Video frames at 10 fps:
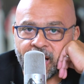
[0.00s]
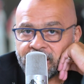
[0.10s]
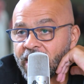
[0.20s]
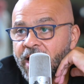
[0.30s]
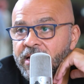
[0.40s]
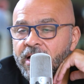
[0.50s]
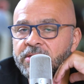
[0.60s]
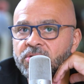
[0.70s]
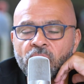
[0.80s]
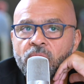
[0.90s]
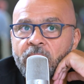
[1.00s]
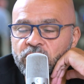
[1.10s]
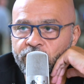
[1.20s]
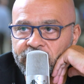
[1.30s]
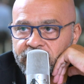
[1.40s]
And Hannah is so
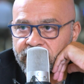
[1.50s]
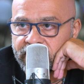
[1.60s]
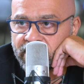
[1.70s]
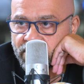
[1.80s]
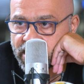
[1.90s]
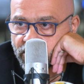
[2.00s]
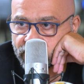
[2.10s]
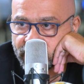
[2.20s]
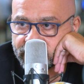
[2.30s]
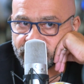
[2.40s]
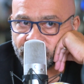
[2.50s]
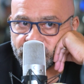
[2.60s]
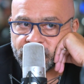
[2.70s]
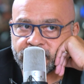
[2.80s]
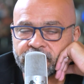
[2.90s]
much better than me on that. So
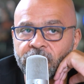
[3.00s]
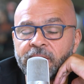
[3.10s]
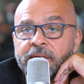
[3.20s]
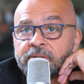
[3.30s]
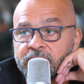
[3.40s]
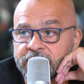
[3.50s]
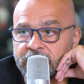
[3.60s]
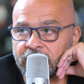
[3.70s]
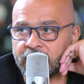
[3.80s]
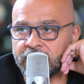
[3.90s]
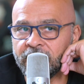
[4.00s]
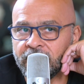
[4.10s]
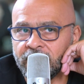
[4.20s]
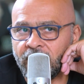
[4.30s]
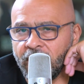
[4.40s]
she's quite interestingly,
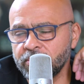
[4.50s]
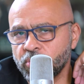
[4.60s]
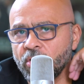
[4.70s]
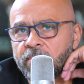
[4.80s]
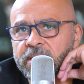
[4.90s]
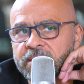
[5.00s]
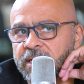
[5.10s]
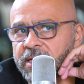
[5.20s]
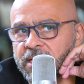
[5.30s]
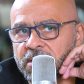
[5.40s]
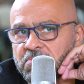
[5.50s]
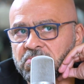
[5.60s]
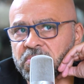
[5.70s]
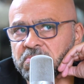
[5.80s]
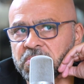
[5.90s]
I'd probably say
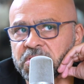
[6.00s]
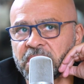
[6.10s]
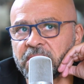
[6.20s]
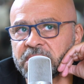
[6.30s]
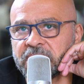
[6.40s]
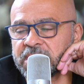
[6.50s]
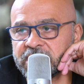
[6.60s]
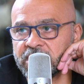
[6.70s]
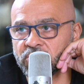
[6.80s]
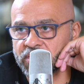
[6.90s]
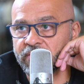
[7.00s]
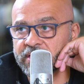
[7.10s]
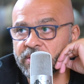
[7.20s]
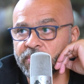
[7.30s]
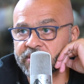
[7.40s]
60 to
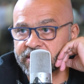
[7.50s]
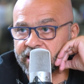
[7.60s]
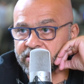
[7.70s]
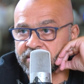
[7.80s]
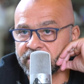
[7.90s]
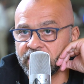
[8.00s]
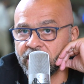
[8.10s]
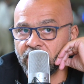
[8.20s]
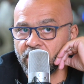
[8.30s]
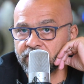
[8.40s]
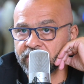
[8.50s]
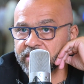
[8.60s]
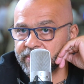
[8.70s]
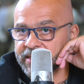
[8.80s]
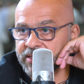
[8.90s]
70% of
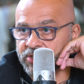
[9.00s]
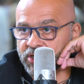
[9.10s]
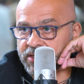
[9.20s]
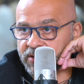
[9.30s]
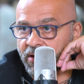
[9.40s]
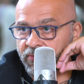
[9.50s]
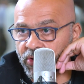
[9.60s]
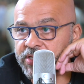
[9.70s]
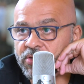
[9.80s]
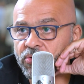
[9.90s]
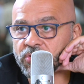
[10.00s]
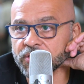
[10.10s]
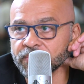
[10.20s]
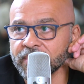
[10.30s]
her messages are voice notes.